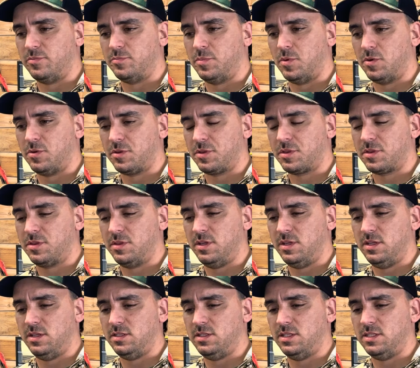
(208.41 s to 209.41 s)
both
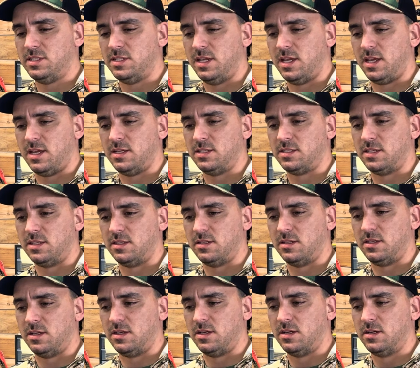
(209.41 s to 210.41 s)
the DCAs and
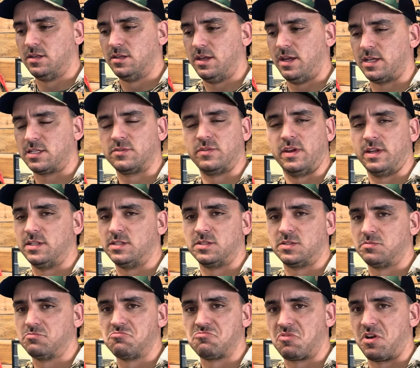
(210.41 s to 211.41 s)
the X vanes
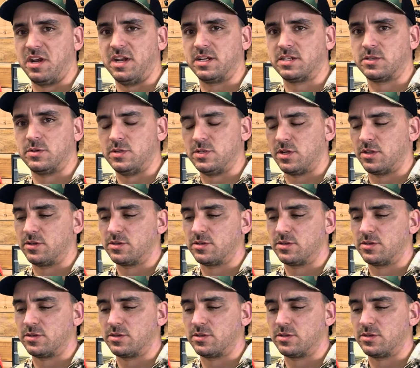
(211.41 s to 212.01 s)
right next to each other,